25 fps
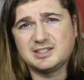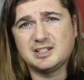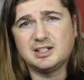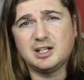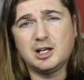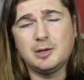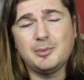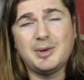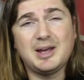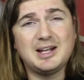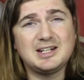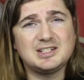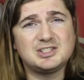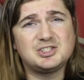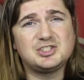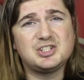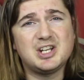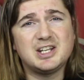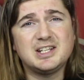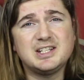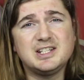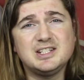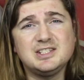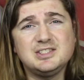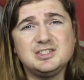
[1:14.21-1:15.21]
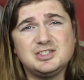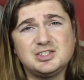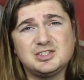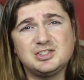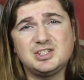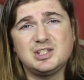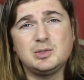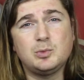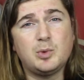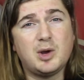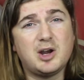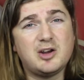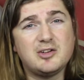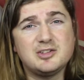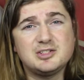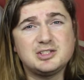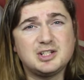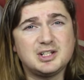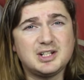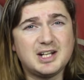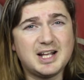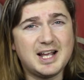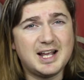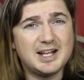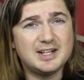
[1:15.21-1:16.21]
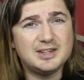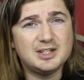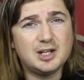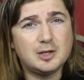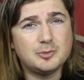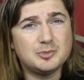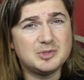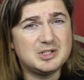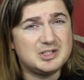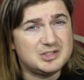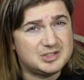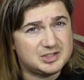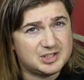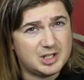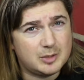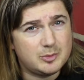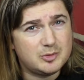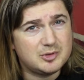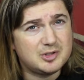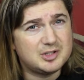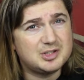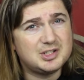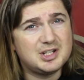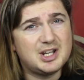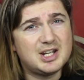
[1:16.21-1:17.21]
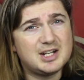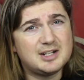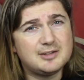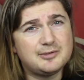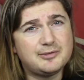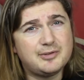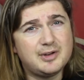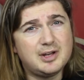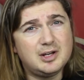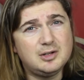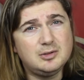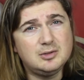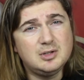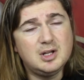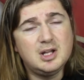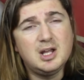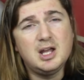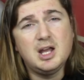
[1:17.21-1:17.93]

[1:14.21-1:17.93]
alum Alex Jenkins to see where he's going to end up this summer in the NFL.